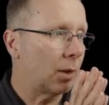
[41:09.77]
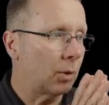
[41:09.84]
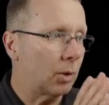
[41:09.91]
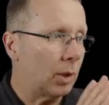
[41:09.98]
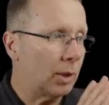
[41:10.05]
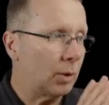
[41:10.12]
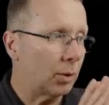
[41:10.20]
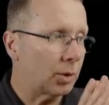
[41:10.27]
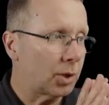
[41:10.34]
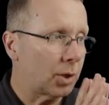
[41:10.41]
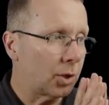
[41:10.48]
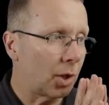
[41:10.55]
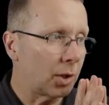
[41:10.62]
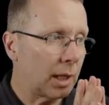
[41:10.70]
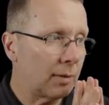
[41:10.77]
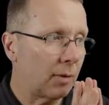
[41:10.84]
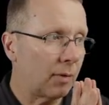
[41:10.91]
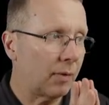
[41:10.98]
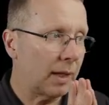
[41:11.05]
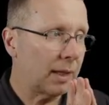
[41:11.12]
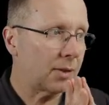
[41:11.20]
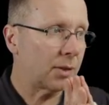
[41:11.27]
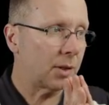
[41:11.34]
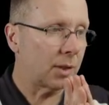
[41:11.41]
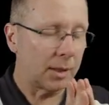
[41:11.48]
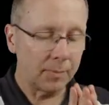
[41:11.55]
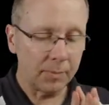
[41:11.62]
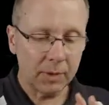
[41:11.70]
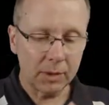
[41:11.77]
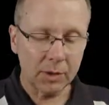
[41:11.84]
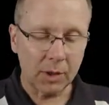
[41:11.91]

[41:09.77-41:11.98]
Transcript: in order to not give offence to them, so